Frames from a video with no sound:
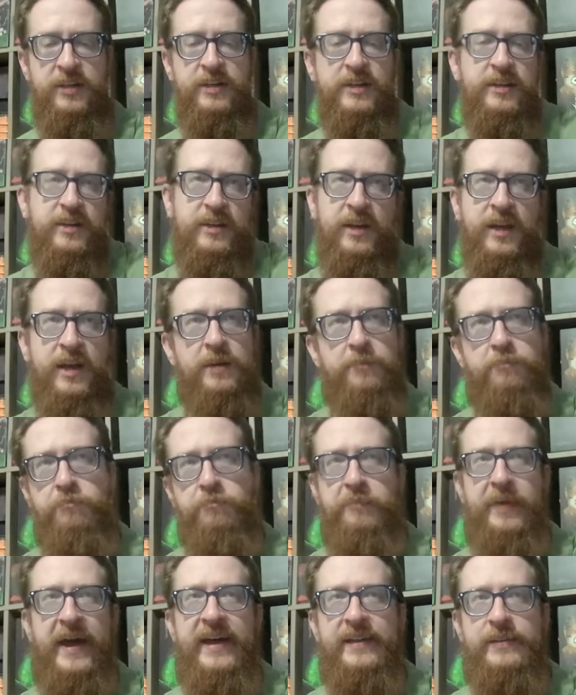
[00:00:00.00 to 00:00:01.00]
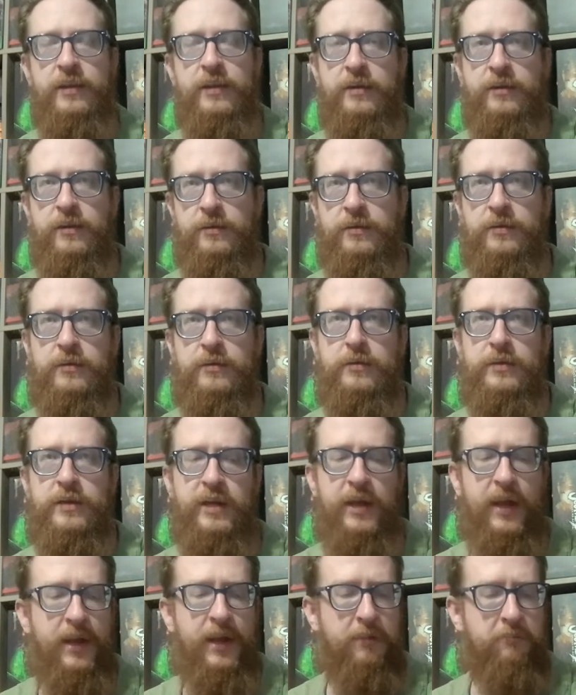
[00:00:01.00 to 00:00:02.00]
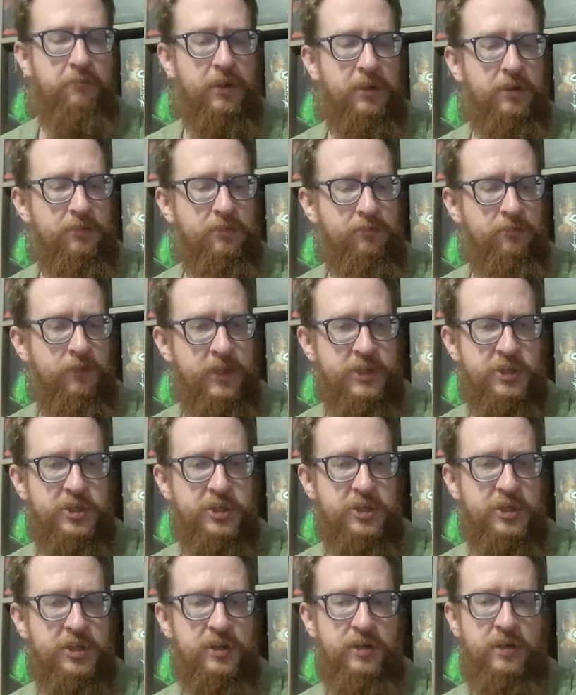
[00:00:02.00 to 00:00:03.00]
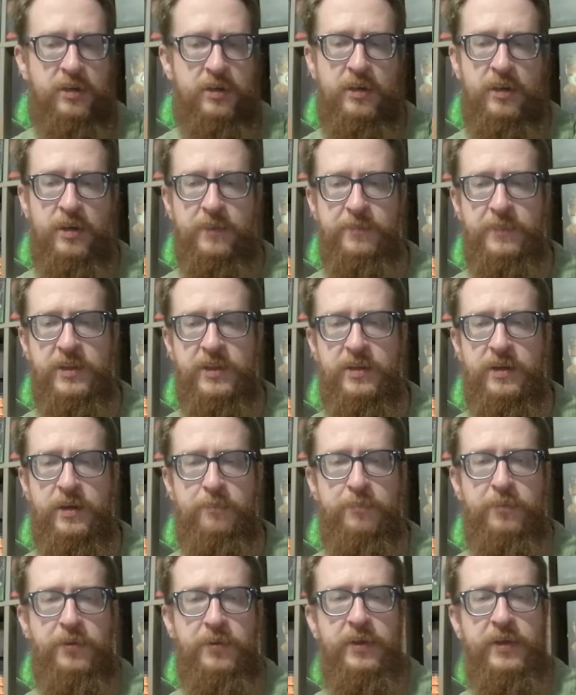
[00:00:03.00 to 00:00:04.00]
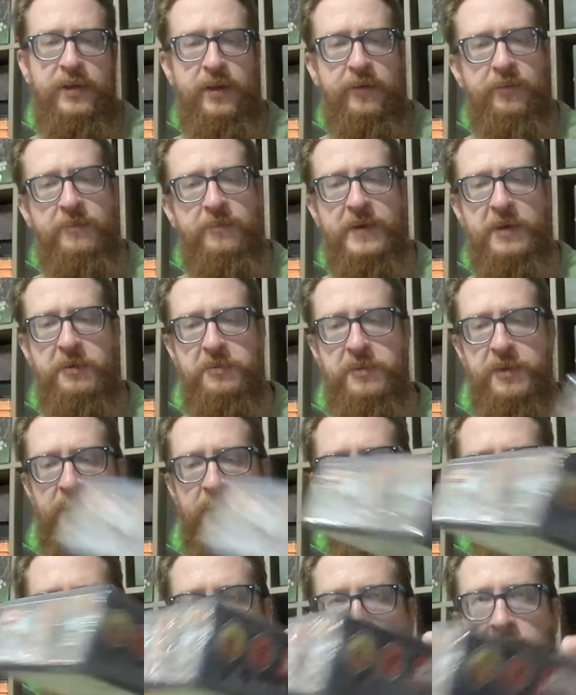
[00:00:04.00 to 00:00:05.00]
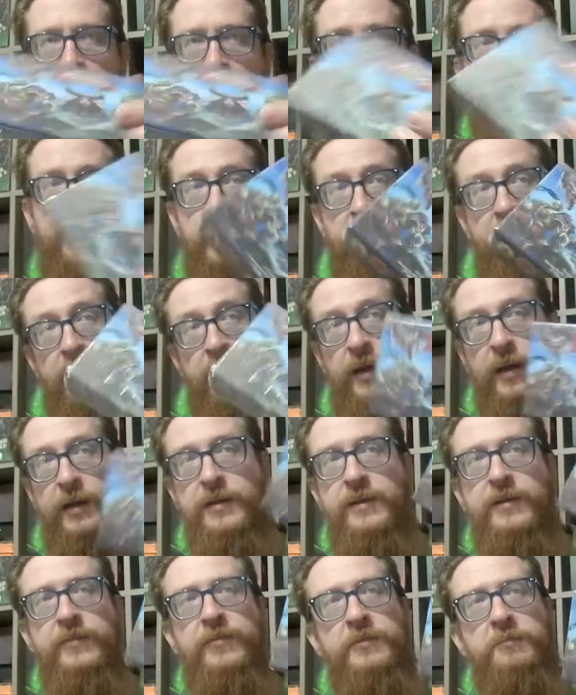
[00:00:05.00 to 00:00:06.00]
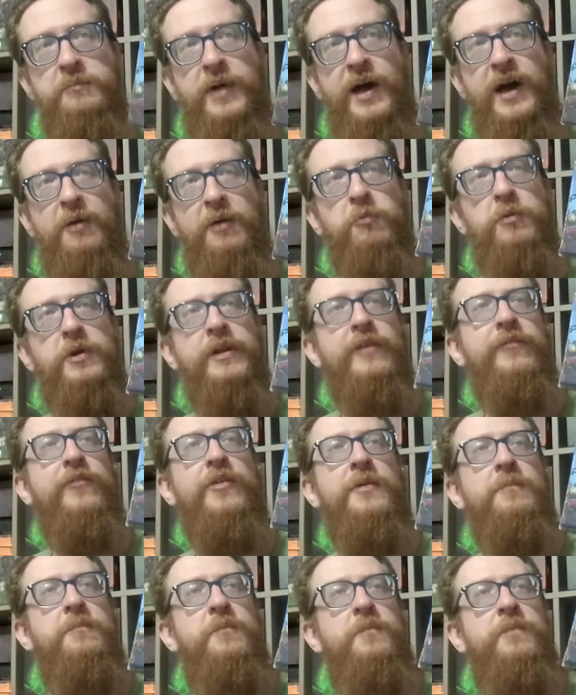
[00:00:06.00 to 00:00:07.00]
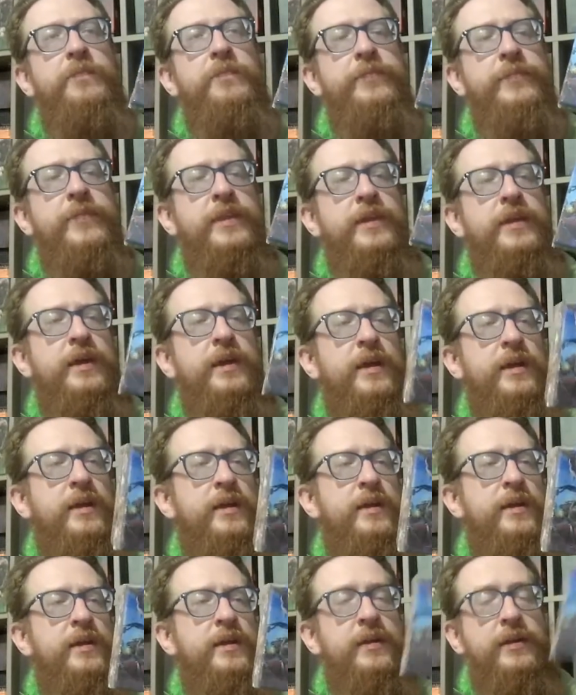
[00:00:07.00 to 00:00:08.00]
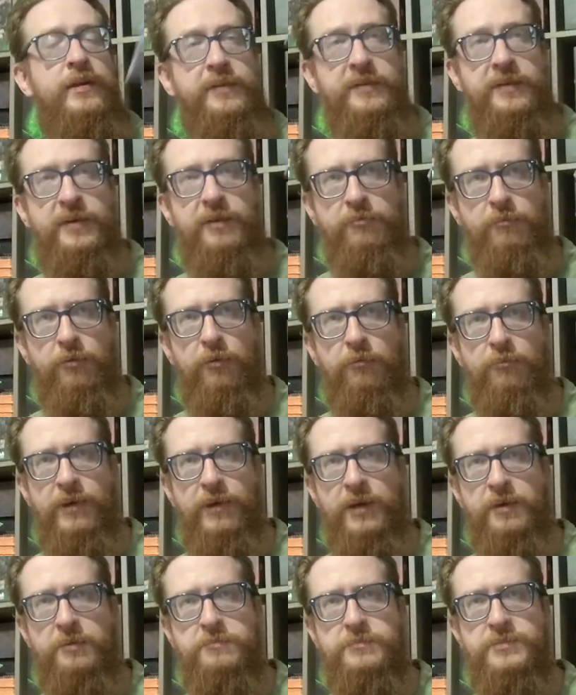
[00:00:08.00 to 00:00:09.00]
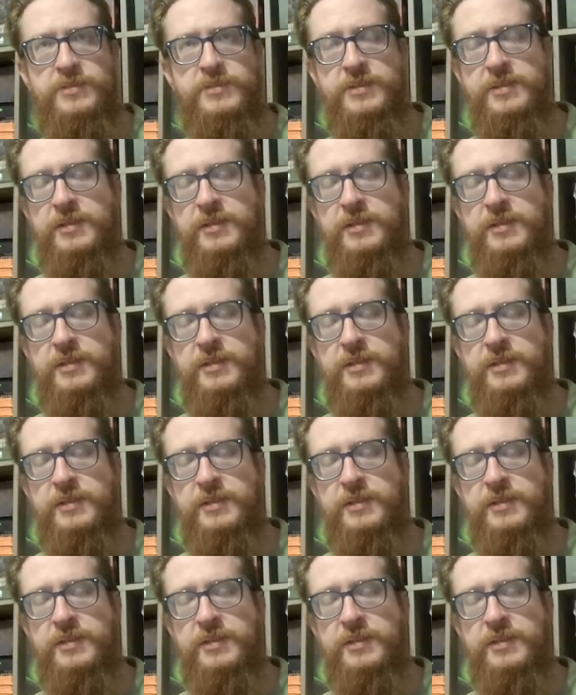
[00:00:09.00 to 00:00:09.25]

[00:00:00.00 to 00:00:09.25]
kind of battler game, which, I mean, there are plenty of them out there. I even bought one of them, Hero Realms.